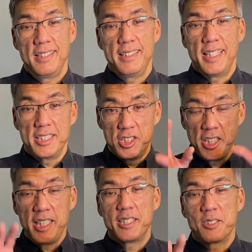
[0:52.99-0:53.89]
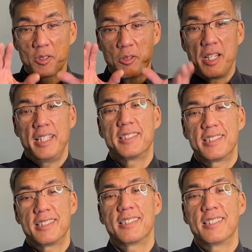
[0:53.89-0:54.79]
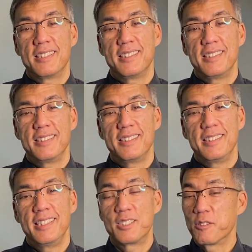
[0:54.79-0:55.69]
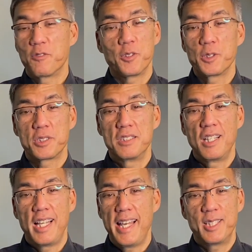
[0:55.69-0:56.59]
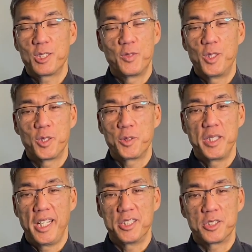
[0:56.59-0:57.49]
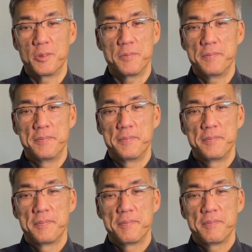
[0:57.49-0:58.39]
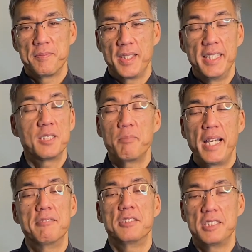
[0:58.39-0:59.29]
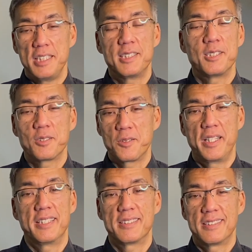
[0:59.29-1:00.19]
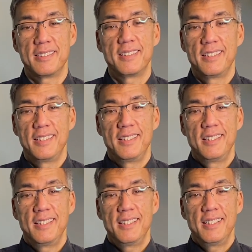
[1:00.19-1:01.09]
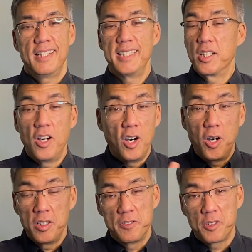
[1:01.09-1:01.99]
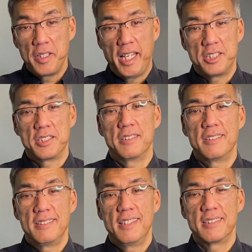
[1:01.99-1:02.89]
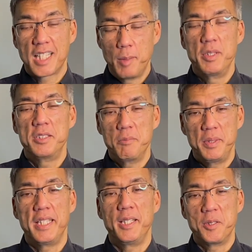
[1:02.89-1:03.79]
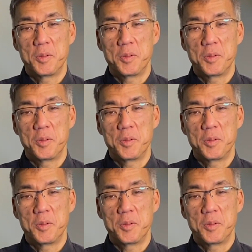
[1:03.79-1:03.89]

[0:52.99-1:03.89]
that Jesus Christ is the first and the last of all creation. It's about Jesus Christ. And that all of creation has come into being